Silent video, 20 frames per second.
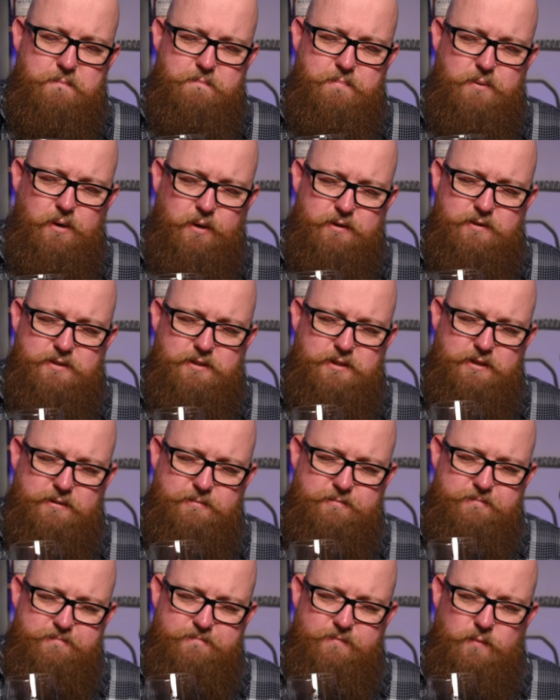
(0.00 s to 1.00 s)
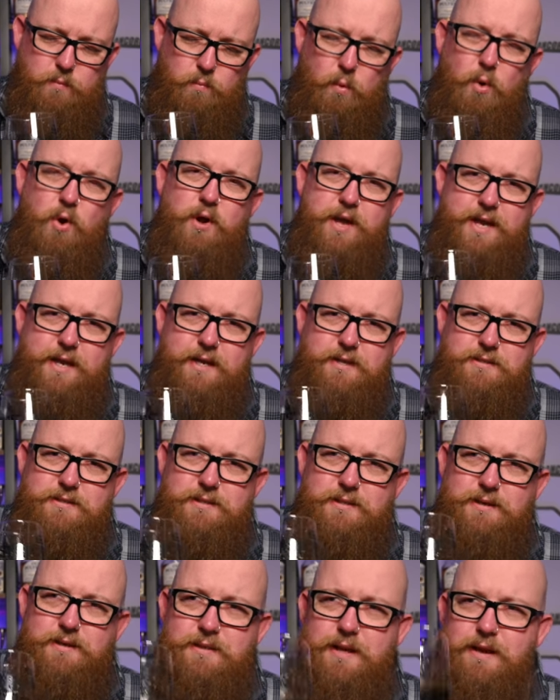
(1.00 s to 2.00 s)
But what
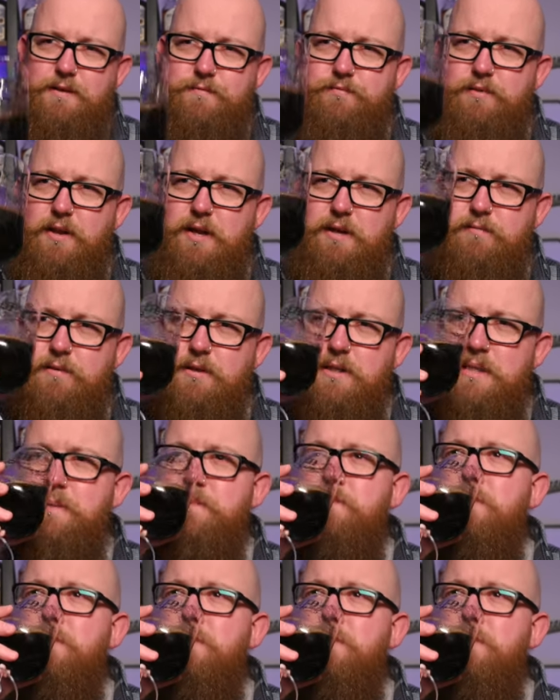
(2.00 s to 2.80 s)
is that flavour?